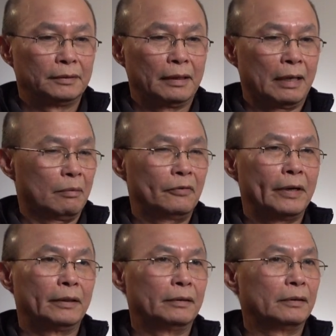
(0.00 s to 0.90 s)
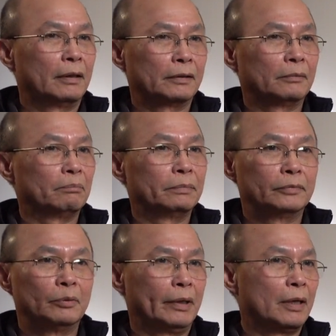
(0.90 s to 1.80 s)
I have a friend that loves
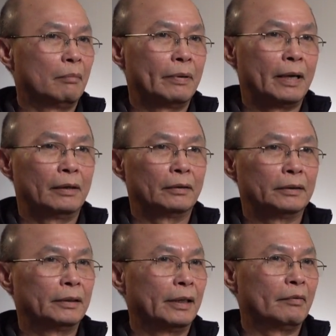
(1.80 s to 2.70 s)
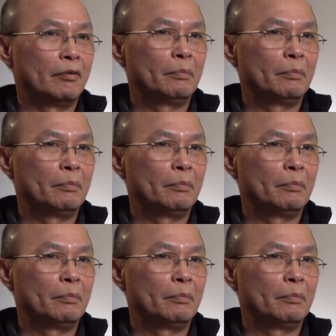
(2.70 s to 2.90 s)
to become pilot. They will